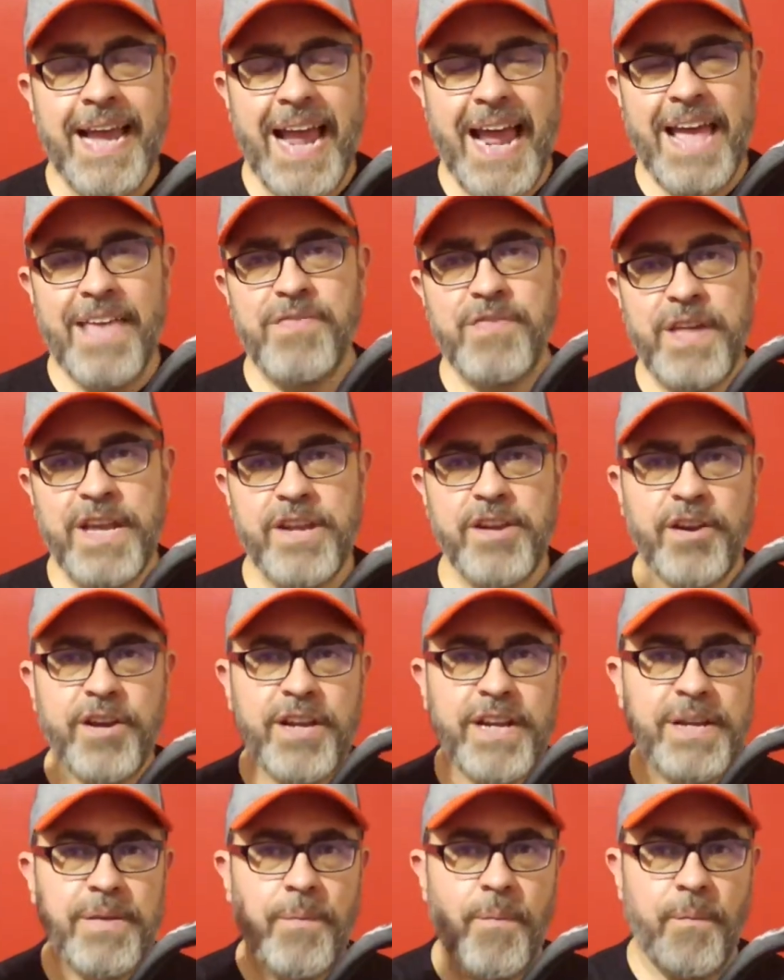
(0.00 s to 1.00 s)
and then you're
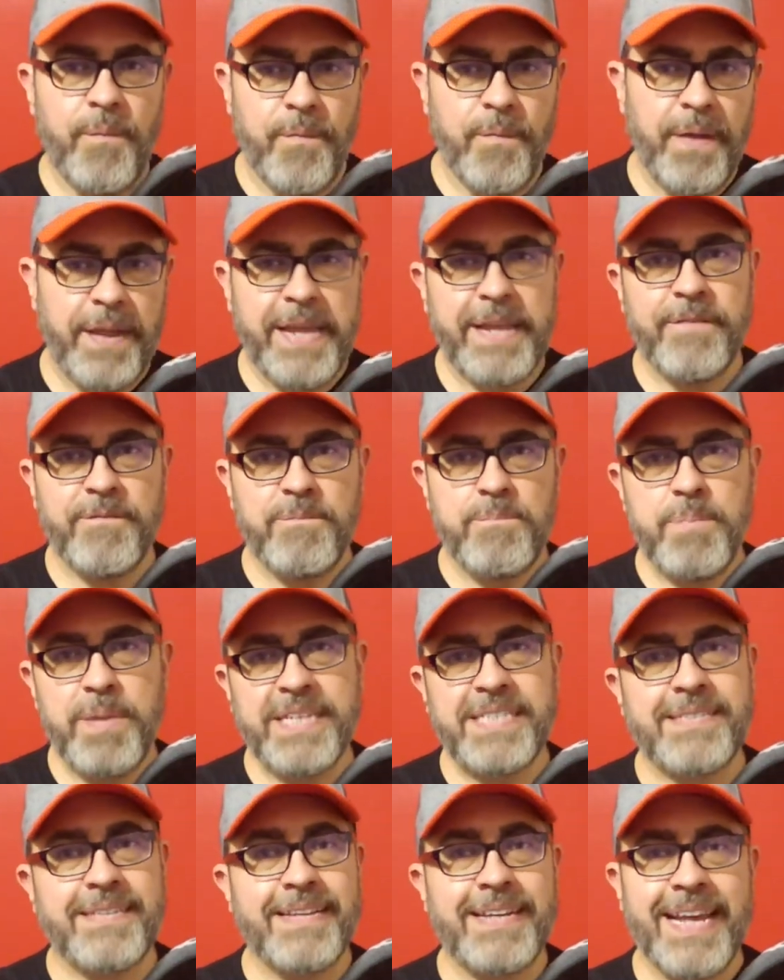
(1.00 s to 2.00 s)
going to
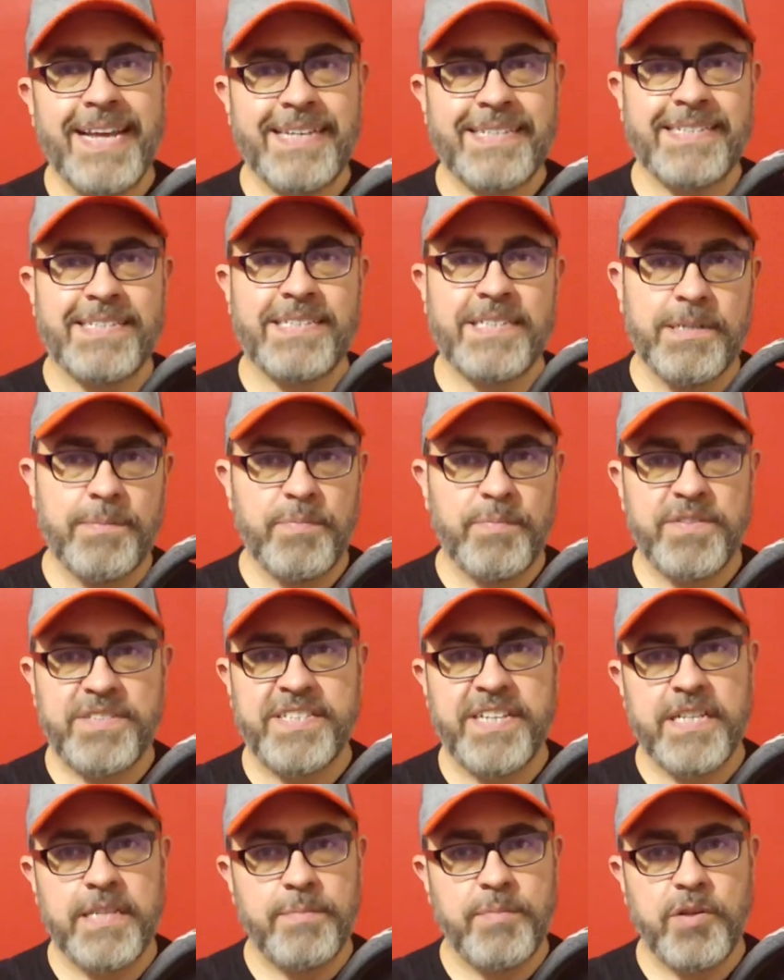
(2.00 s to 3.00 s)
miss the next
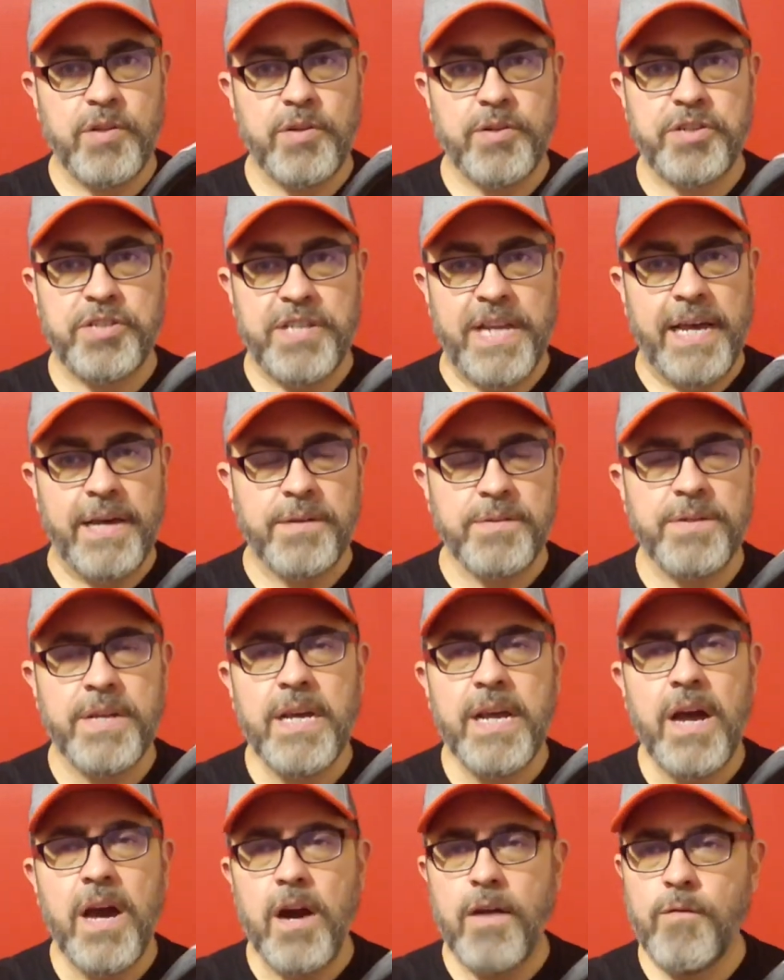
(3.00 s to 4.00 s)
syllable or sound
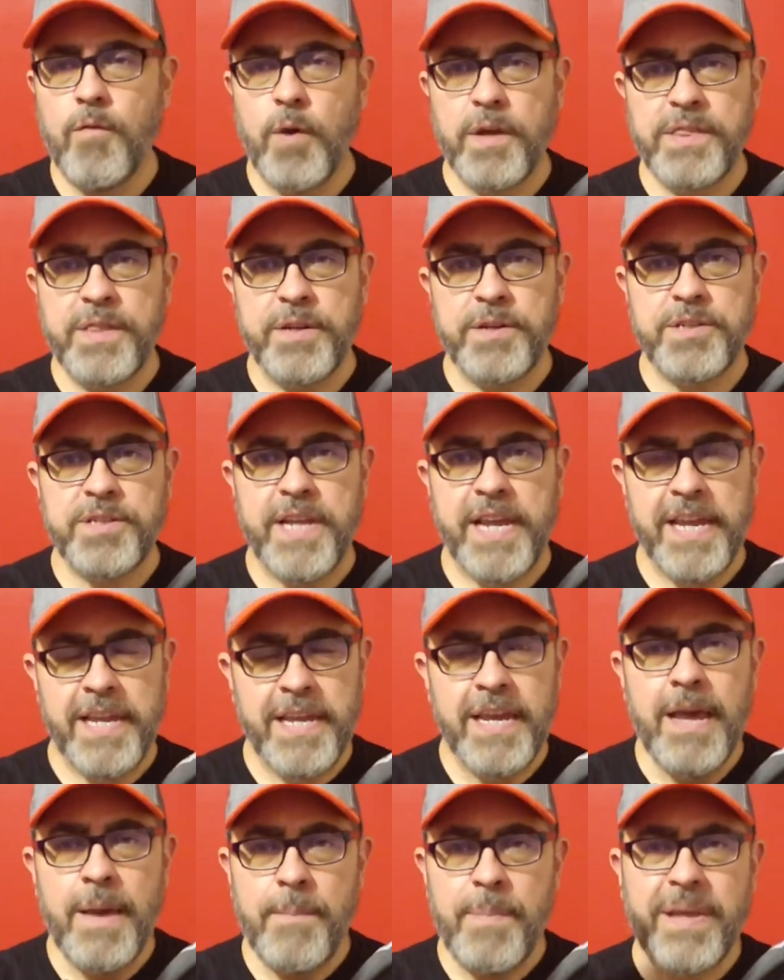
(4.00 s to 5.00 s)
of what they're
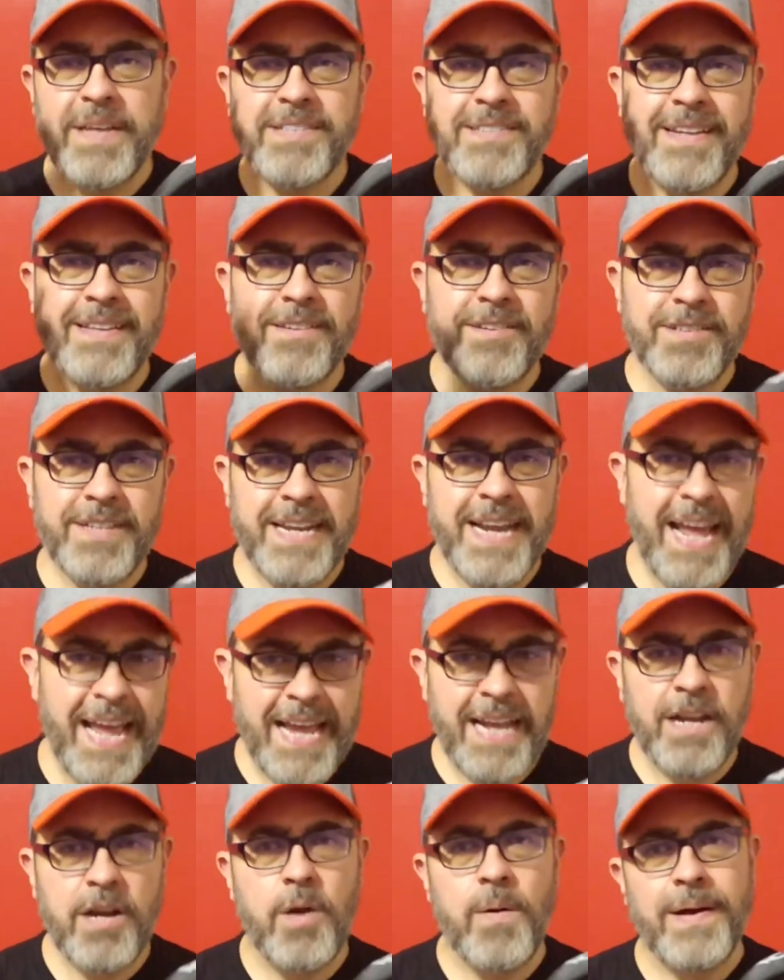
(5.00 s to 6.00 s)
saying, because then there's an
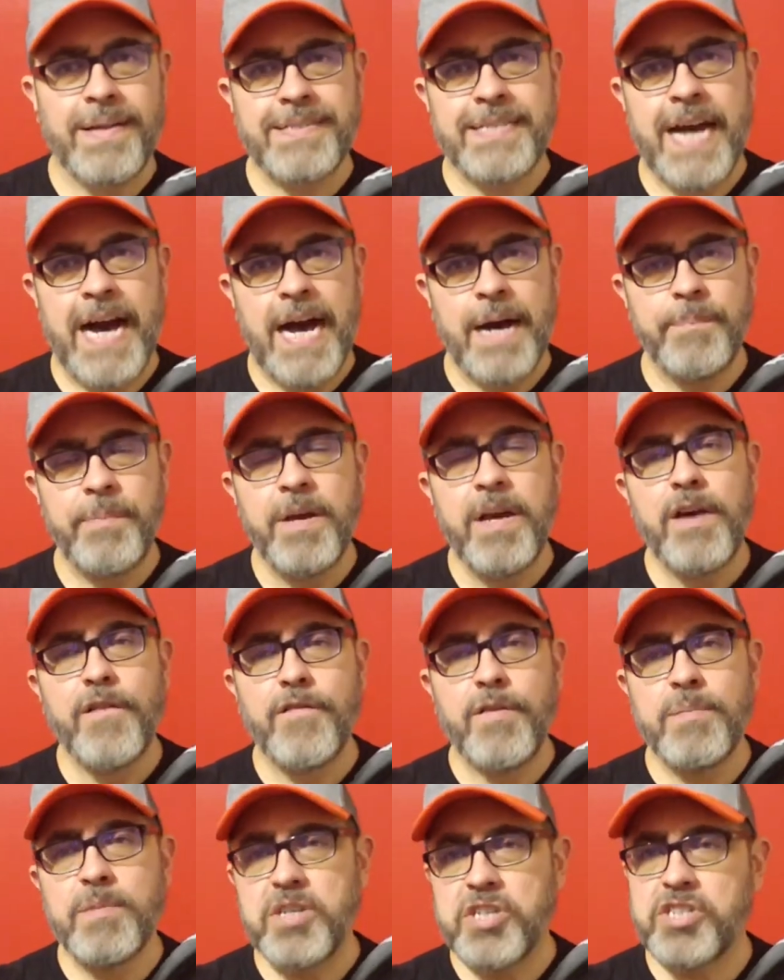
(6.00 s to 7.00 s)
echo on top
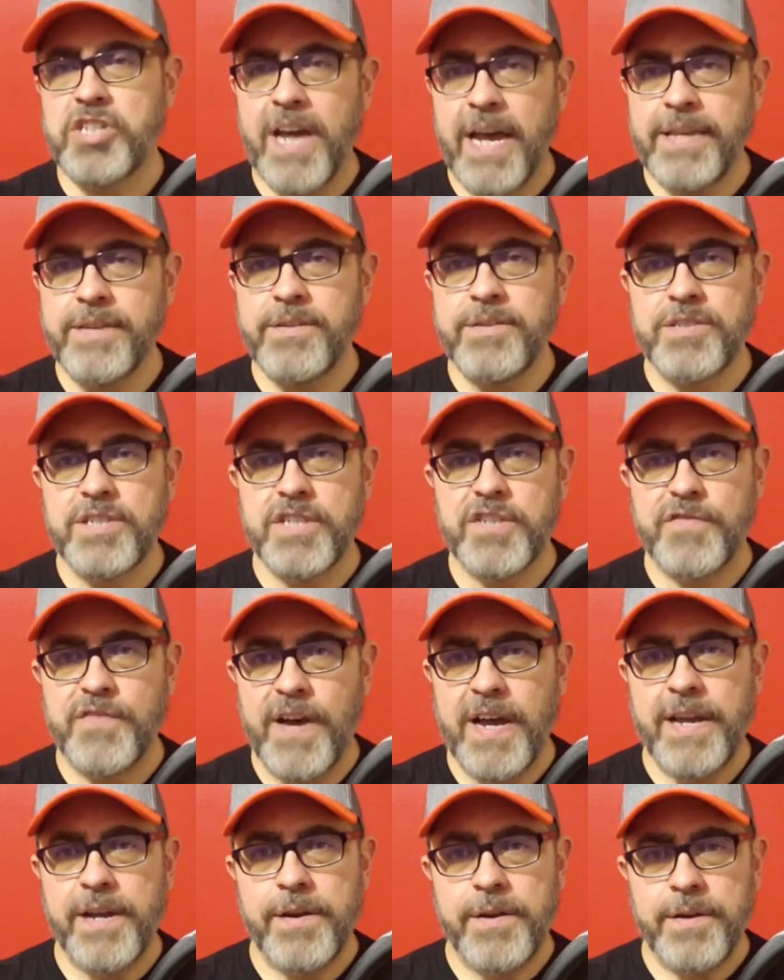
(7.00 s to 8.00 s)
from the shot you just
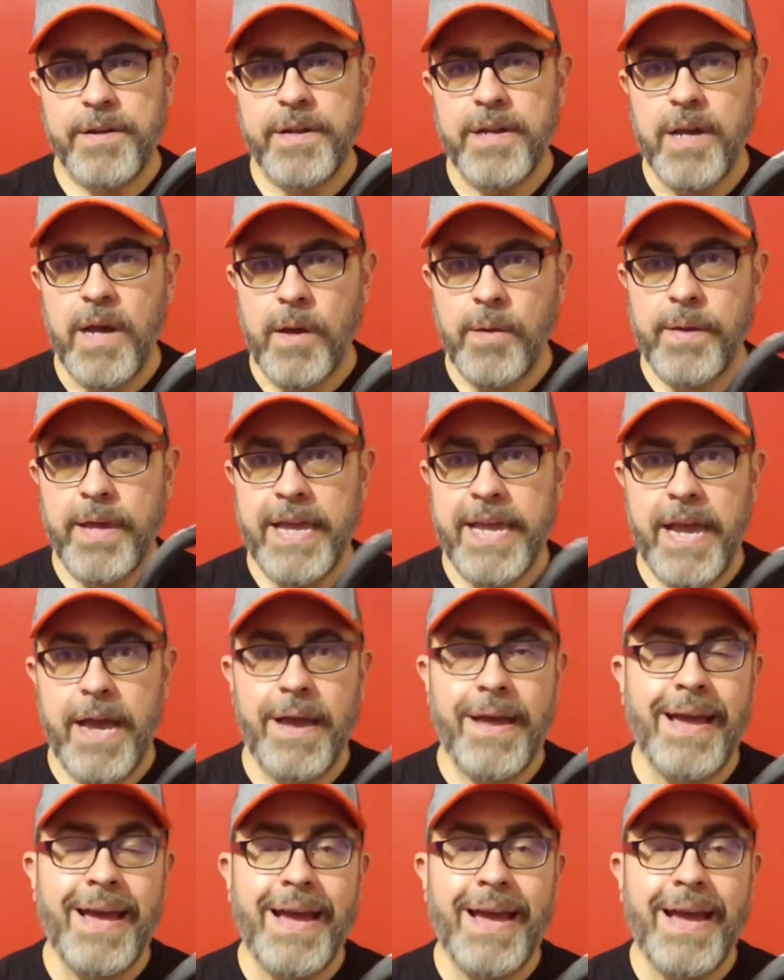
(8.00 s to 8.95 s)
fired, okay?